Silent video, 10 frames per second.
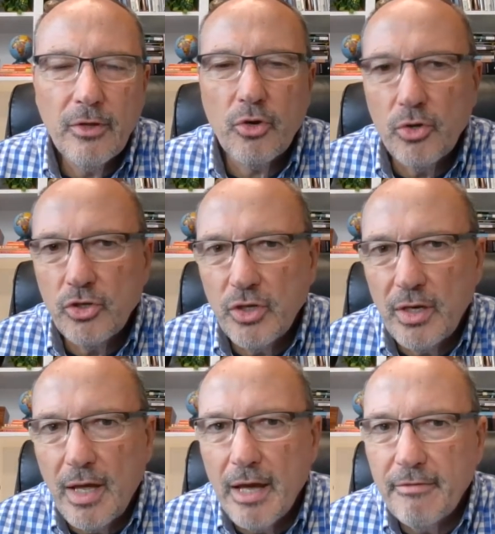the
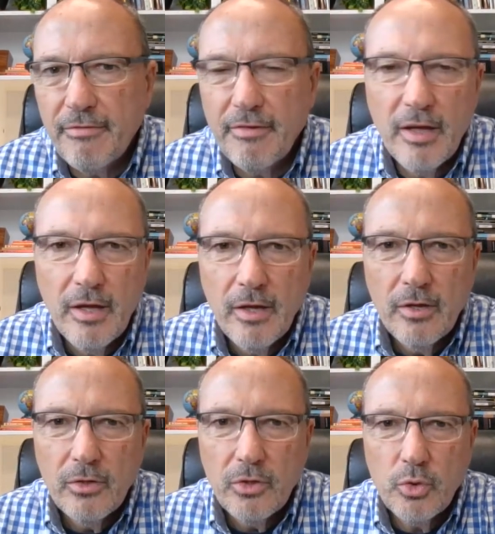Christian life
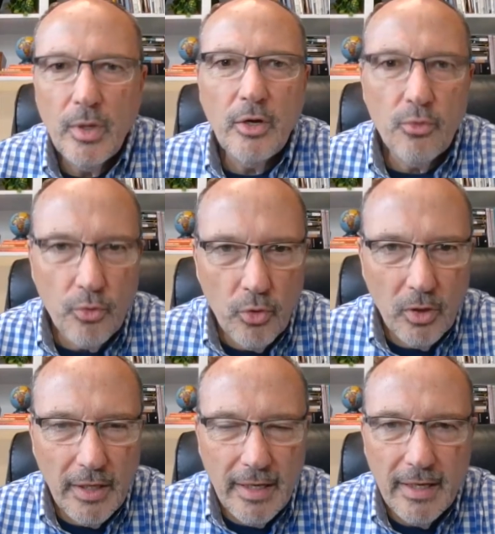to a
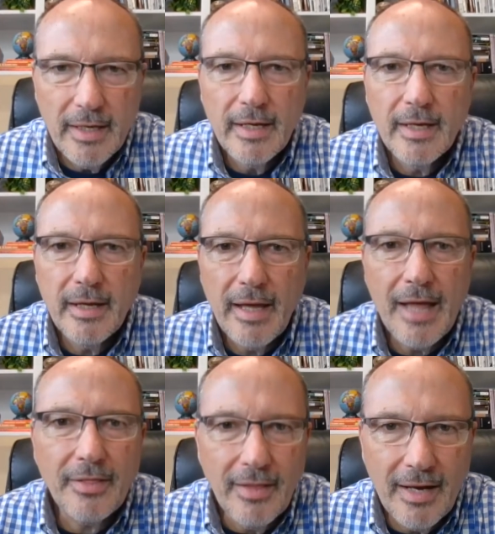grueling
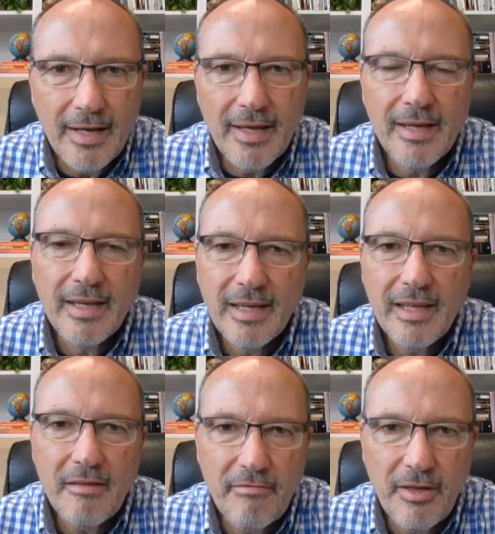athletic
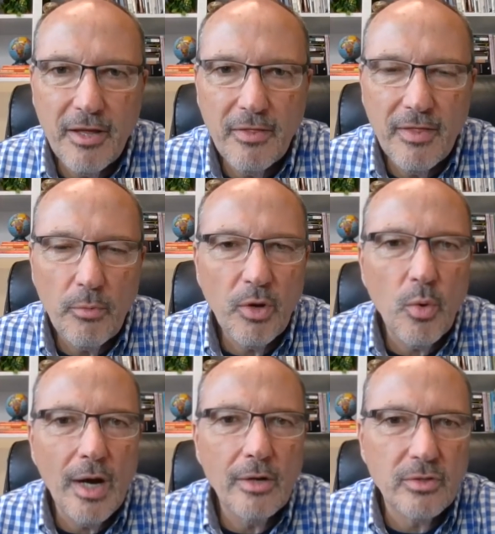event that
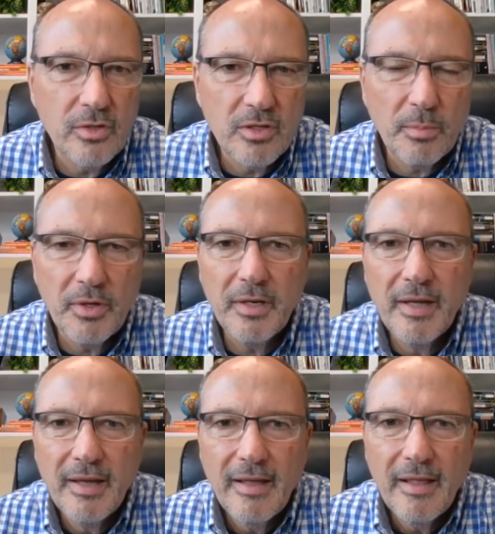requires
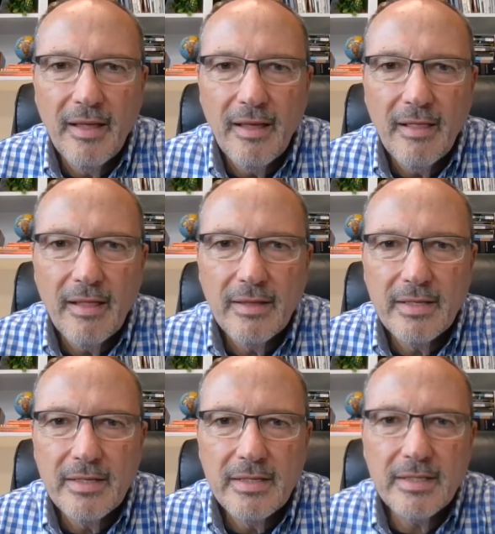discipline,
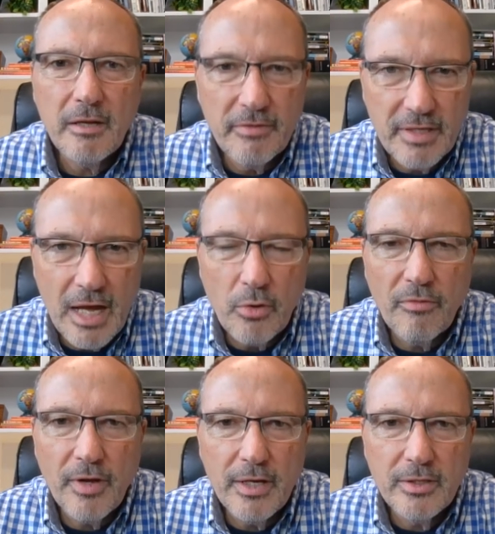self
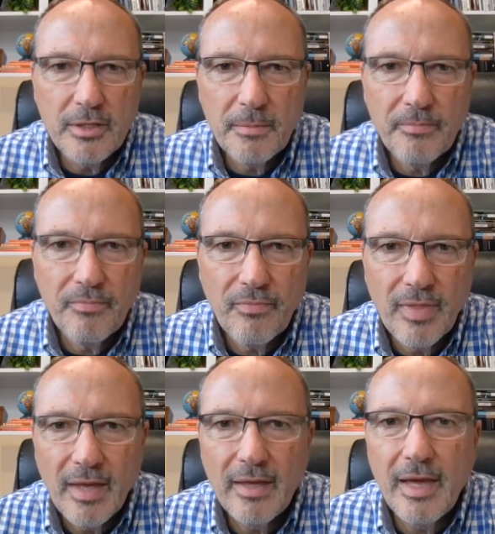sacrifice,
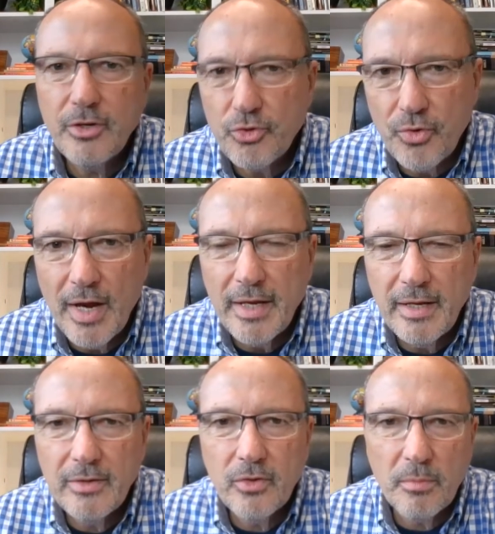and
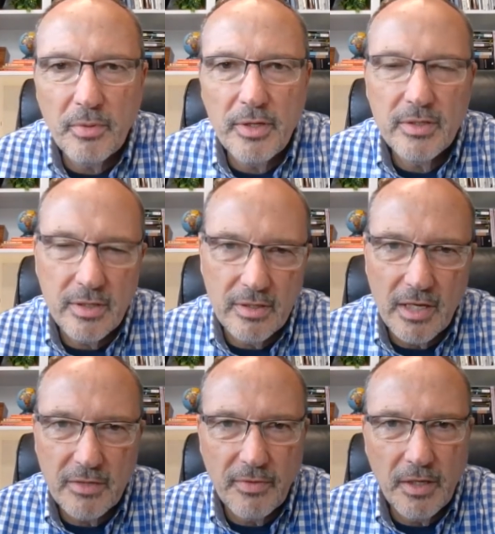training to complete
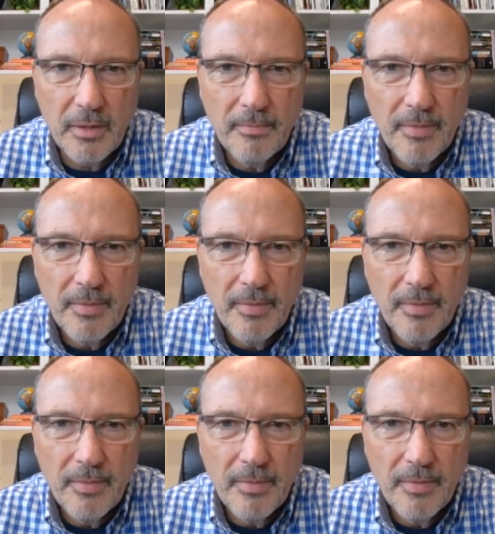successfully.